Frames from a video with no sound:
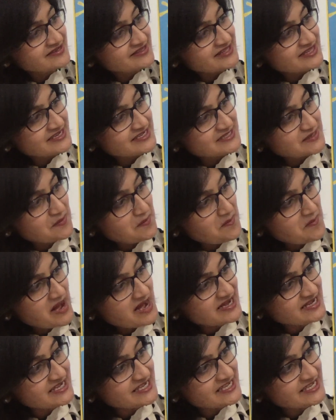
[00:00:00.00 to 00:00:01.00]
There is a
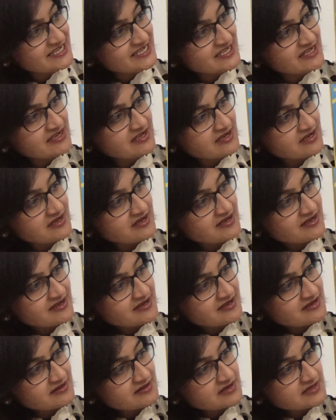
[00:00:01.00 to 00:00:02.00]
monkey.
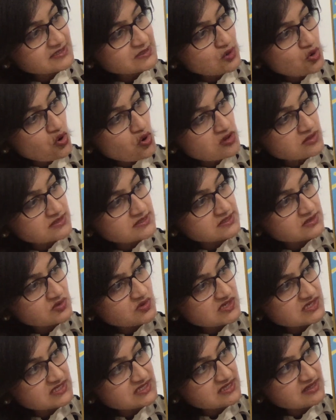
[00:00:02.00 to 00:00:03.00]
There's also
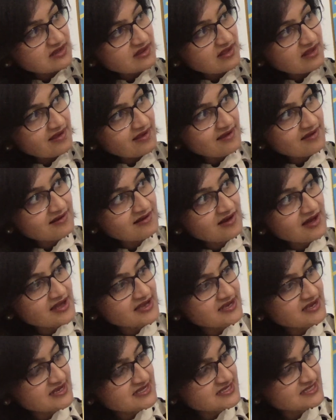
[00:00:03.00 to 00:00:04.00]
a snake I
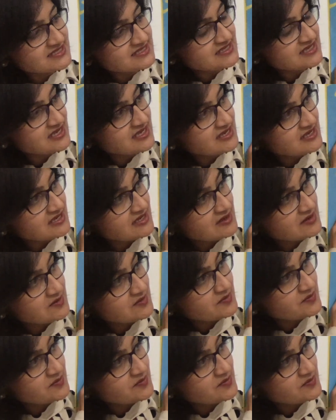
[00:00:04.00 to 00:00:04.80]
can see.